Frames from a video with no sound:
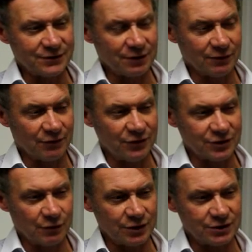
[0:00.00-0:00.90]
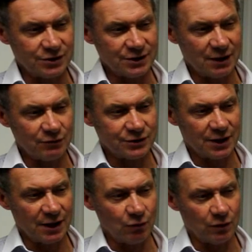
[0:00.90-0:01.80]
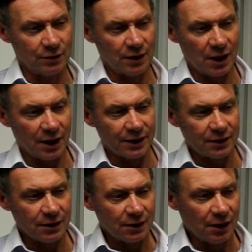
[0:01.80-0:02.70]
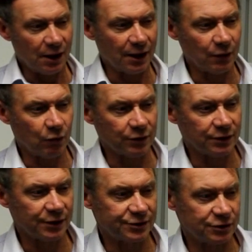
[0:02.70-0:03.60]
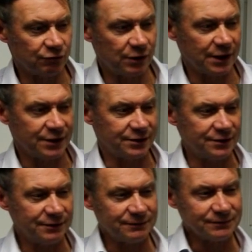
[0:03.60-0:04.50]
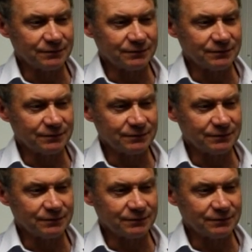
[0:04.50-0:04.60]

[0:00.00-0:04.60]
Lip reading: So the first question is, how is I1 and I2 related?